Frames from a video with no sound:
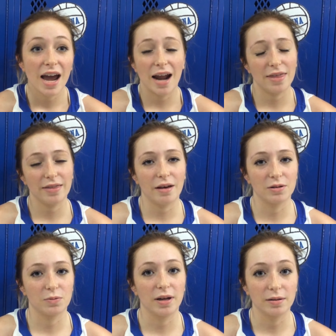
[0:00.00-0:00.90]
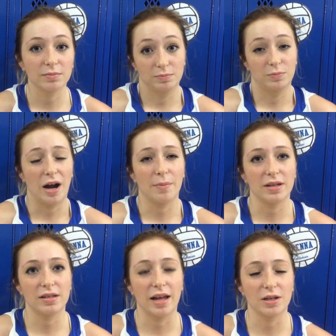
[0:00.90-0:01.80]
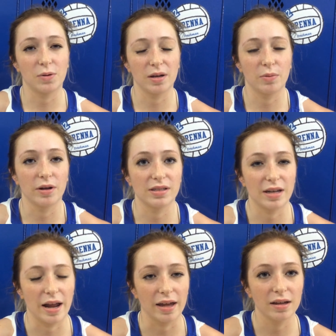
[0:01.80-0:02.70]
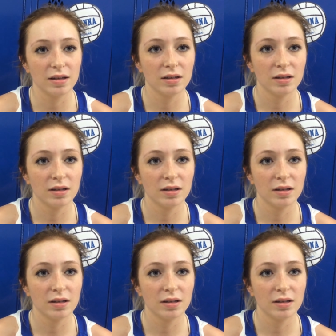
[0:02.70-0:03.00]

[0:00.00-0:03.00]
And I think that was what brought me to that 20 points tonight.